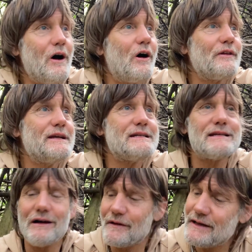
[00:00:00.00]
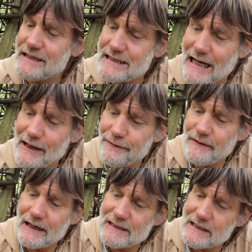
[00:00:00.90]
all these side
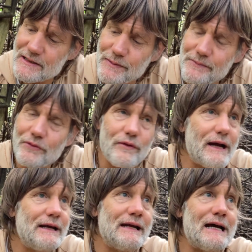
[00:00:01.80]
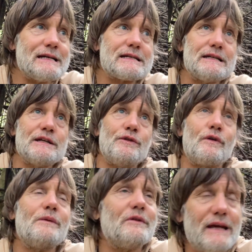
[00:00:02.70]
effects, because people write and ask, is it
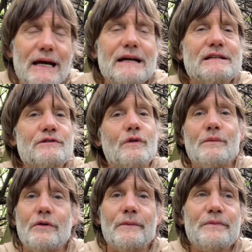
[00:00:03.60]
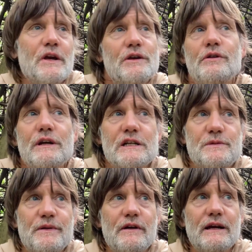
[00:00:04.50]
normal? Yeah, it's normal. You can
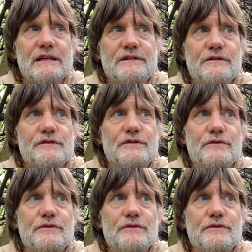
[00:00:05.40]
experience, they're